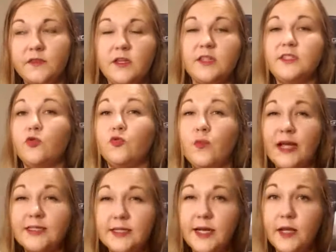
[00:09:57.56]
doesn't
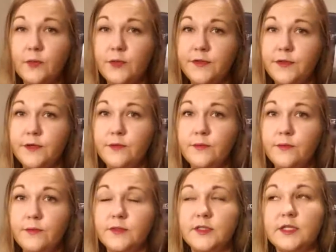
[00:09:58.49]
resonate with
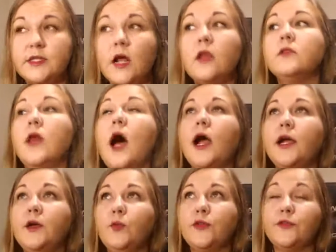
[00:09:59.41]
you, doesn't
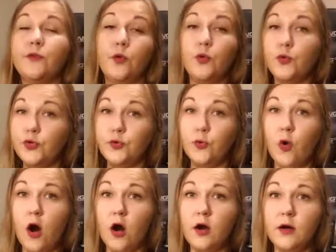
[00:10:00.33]
align with who you
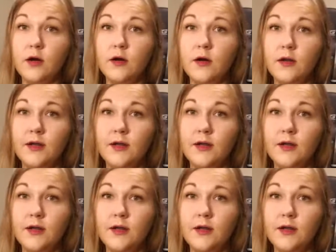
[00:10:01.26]
are,